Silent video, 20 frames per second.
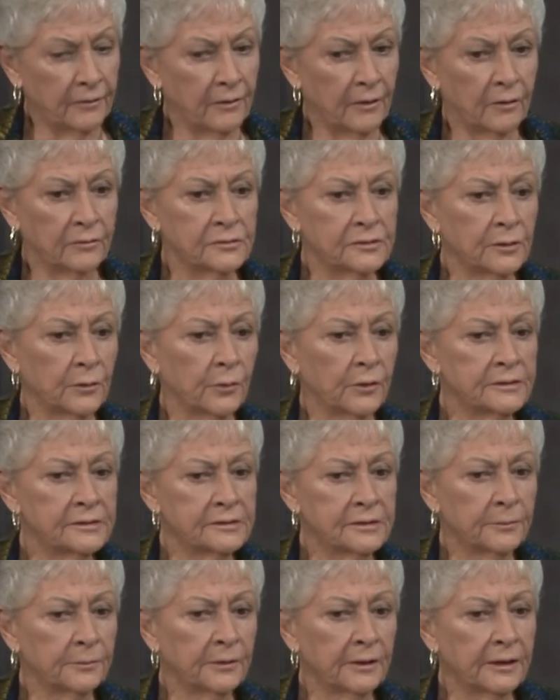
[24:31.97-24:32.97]
so what's the
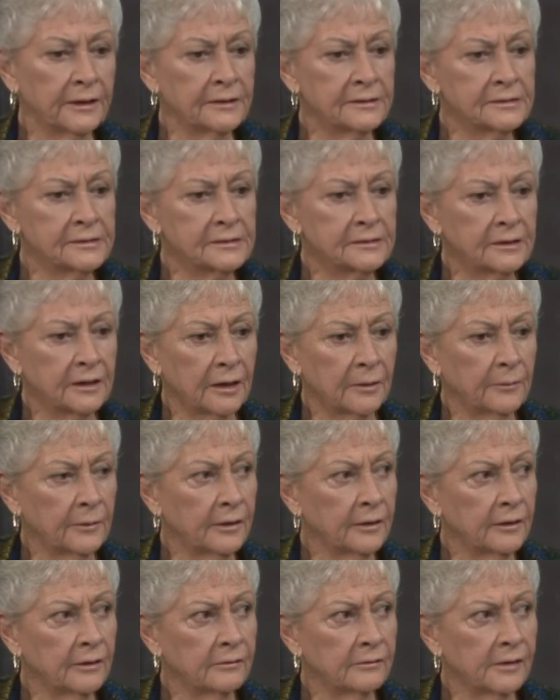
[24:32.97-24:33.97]
plans
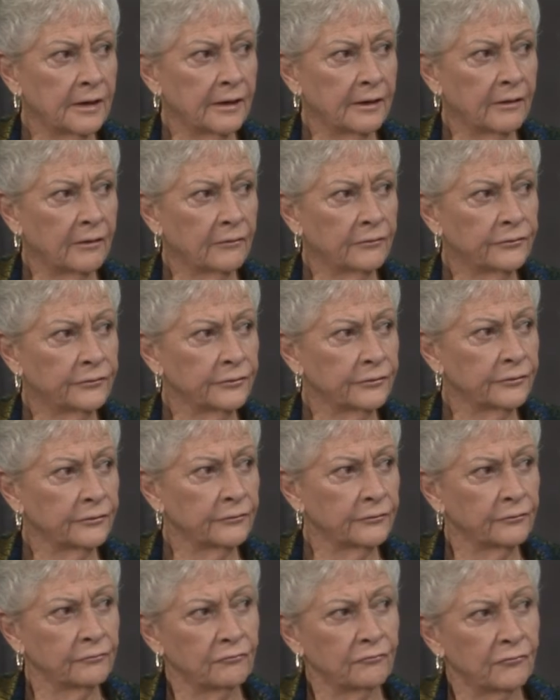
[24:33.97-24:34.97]
coming now for
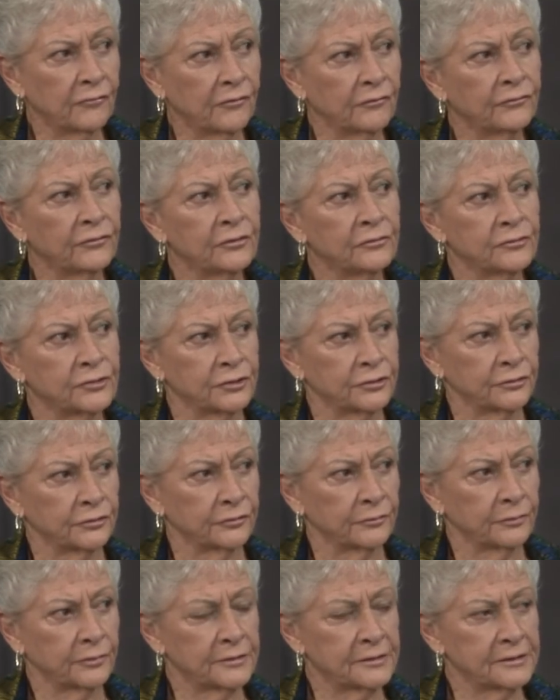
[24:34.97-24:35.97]
the future
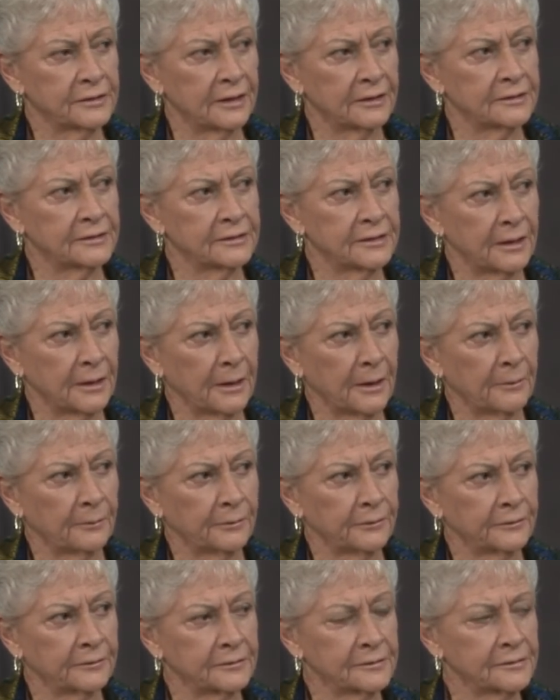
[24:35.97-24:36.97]
besides the
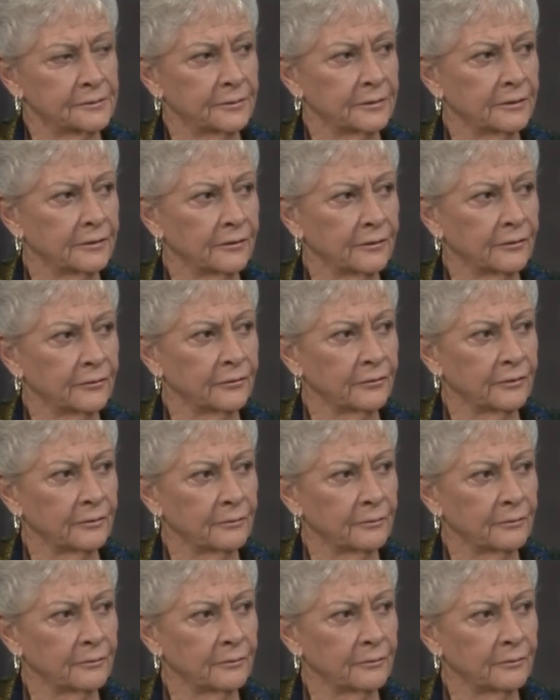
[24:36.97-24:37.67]
apples? What are there?